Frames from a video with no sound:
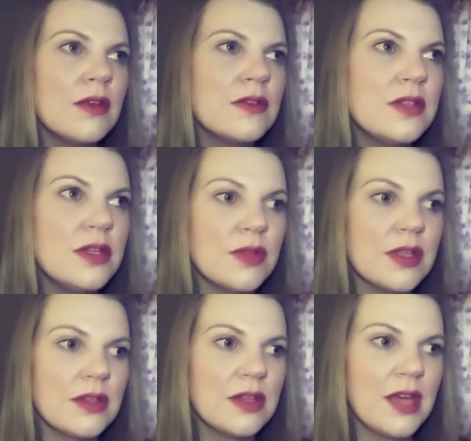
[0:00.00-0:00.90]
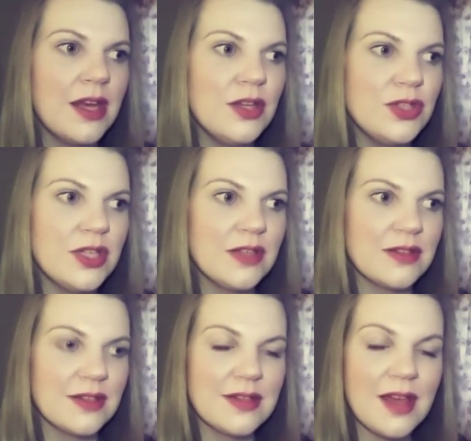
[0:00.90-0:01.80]
still the energy is
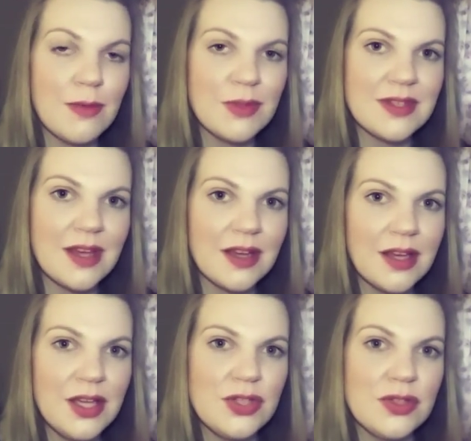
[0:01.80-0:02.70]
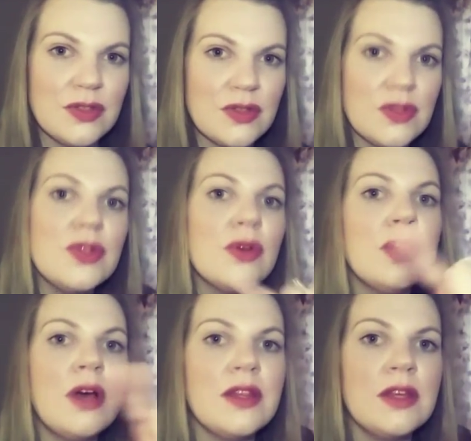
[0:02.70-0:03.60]
the same it's stagnation because you're
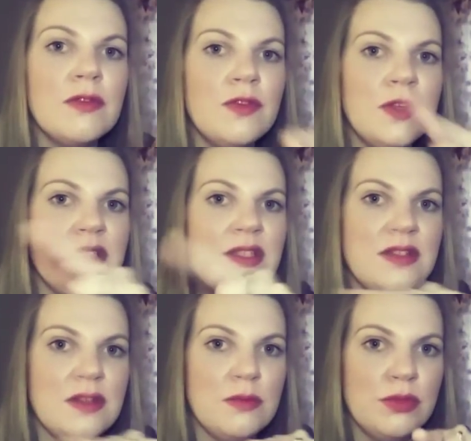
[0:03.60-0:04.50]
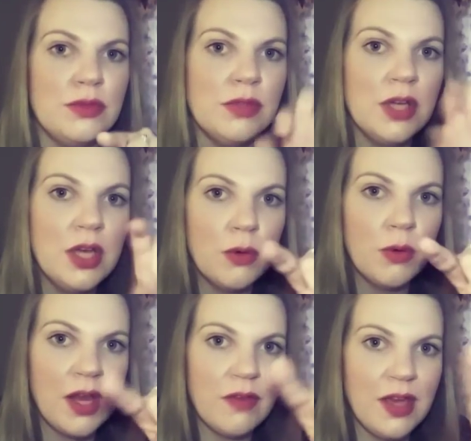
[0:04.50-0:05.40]
like the infinity symbol
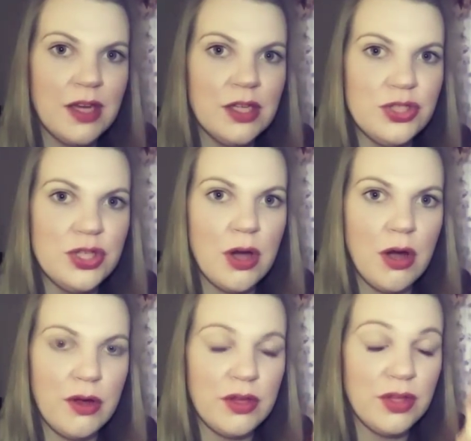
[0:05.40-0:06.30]
whatever energy you are,